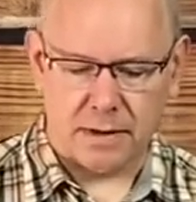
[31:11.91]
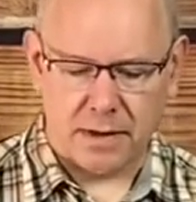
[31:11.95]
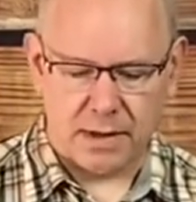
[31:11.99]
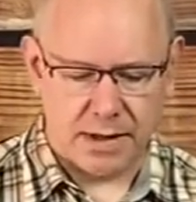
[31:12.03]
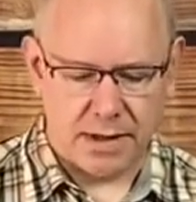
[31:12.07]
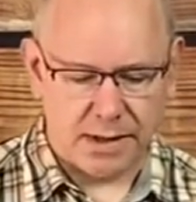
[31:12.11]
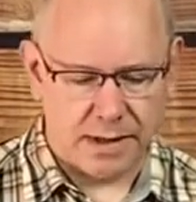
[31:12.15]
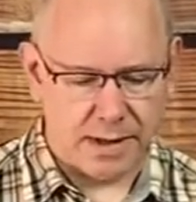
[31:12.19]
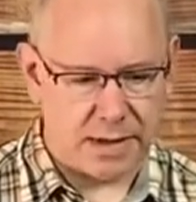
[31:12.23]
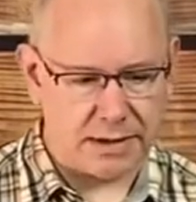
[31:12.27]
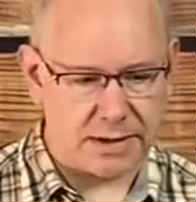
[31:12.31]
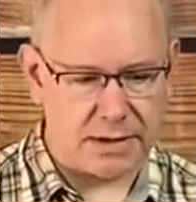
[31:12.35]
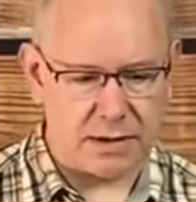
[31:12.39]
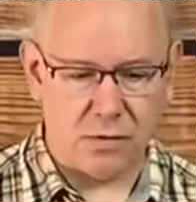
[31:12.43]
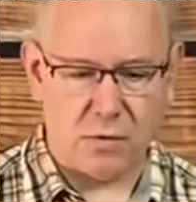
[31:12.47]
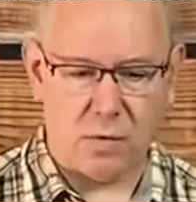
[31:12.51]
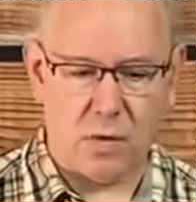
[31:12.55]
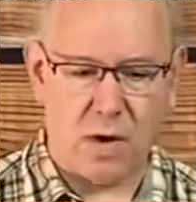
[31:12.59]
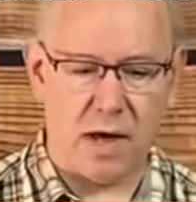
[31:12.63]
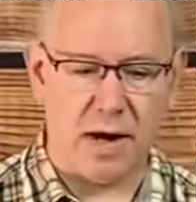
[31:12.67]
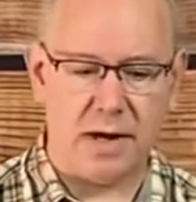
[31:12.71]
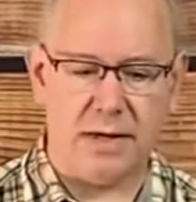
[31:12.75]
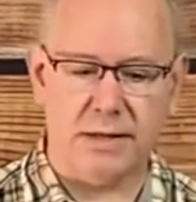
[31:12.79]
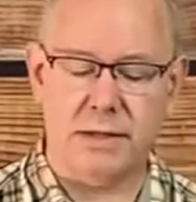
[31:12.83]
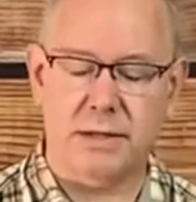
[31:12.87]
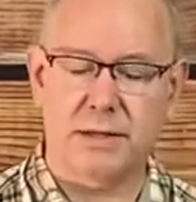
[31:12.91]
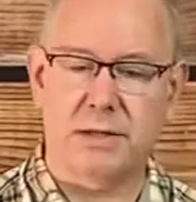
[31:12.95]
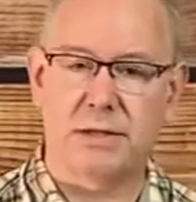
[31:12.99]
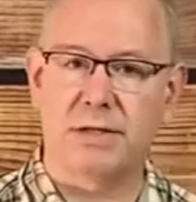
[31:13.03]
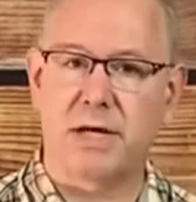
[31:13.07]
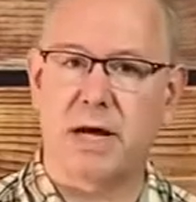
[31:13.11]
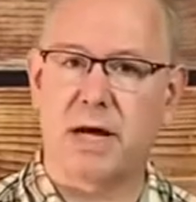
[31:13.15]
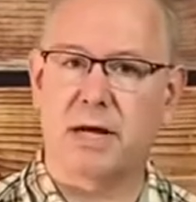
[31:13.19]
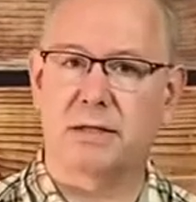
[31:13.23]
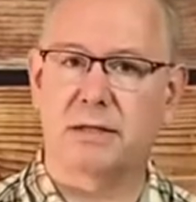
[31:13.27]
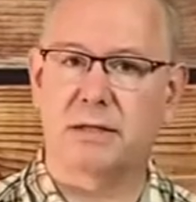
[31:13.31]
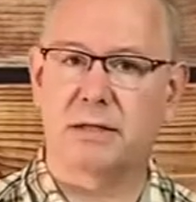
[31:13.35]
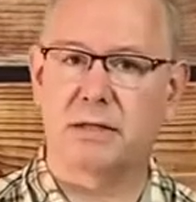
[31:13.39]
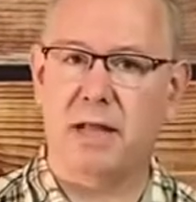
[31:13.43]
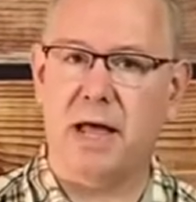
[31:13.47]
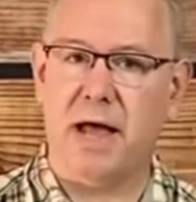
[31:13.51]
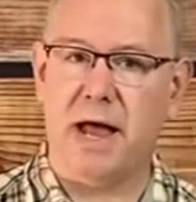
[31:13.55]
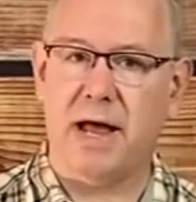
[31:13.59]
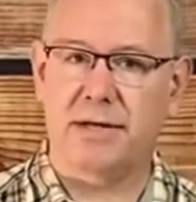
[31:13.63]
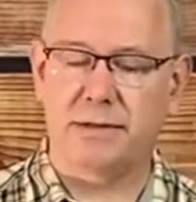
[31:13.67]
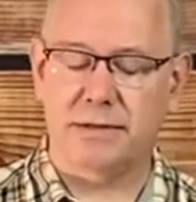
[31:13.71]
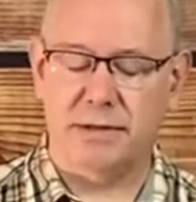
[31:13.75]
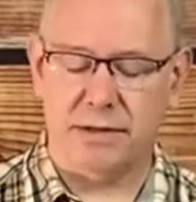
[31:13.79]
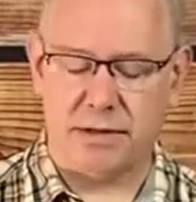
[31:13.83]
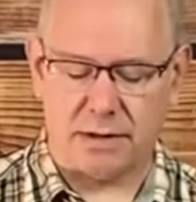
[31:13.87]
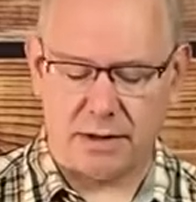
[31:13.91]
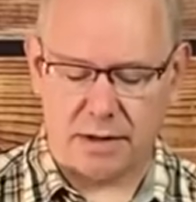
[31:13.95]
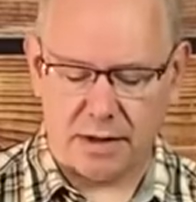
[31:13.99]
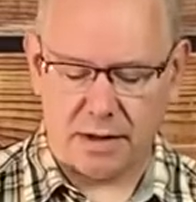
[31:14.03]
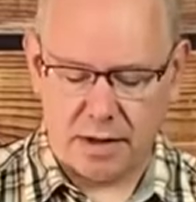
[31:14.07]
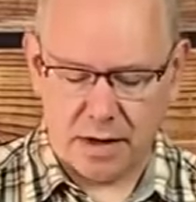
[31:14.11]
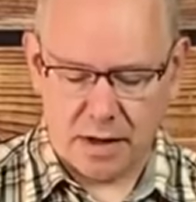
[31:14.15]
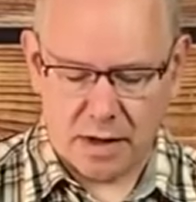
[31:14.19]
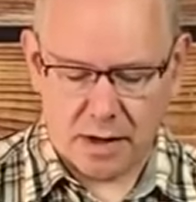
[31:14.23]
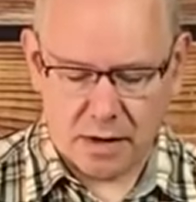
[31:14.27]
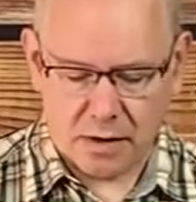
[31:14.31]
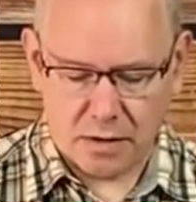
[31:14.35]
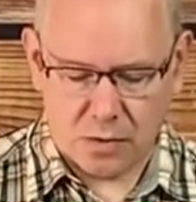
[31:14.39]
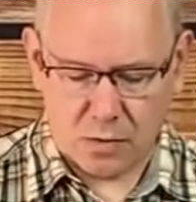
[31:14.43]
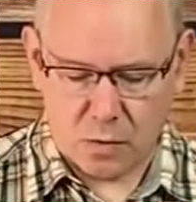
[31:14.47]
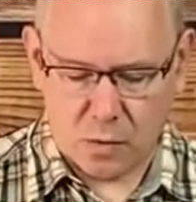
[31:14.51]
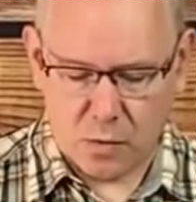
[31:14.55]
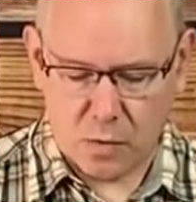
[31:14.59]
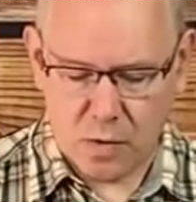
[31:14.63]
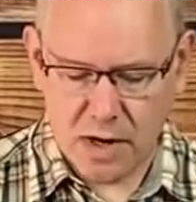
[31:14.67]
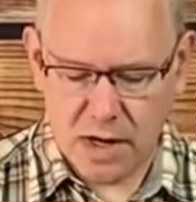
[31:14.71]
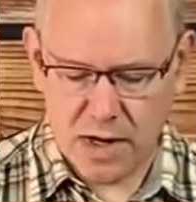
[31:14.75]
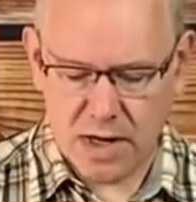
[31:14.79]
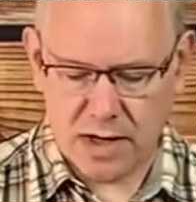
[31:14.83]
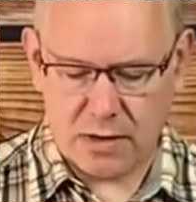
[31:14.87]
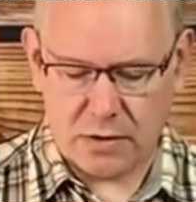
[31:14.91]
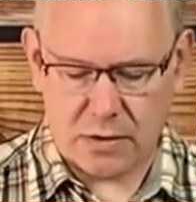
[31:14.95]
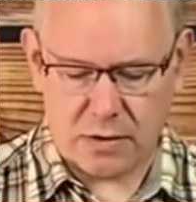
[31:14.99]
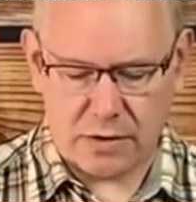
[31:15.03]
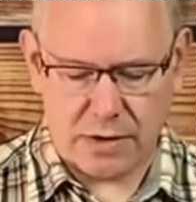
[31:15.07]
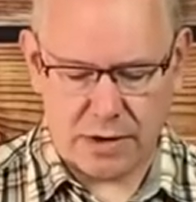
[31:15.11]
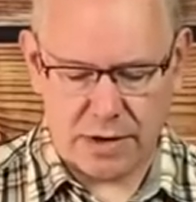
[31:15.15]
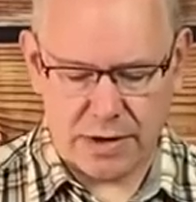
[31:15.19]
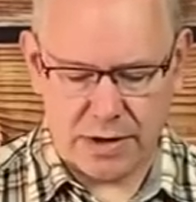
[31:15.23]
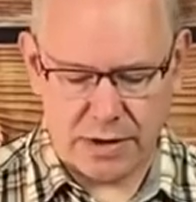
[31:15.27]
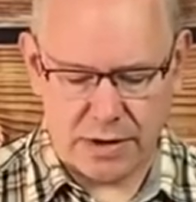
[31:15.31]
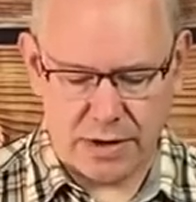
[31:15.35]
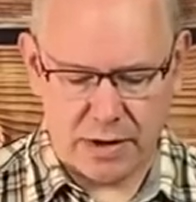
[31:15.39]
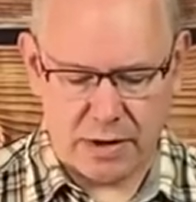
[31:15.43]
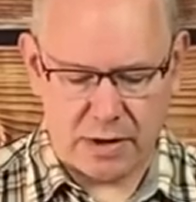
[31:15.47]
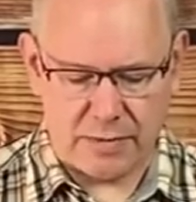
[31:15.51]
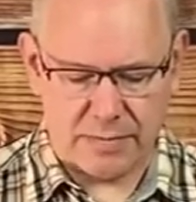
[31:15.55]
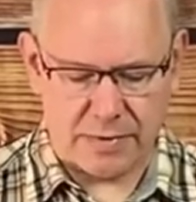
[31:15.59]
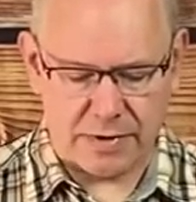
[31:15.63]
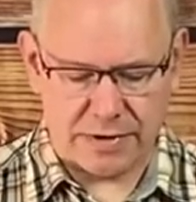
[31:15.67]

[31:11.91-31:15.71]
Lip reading: He doesn't want it to just last a week or a year,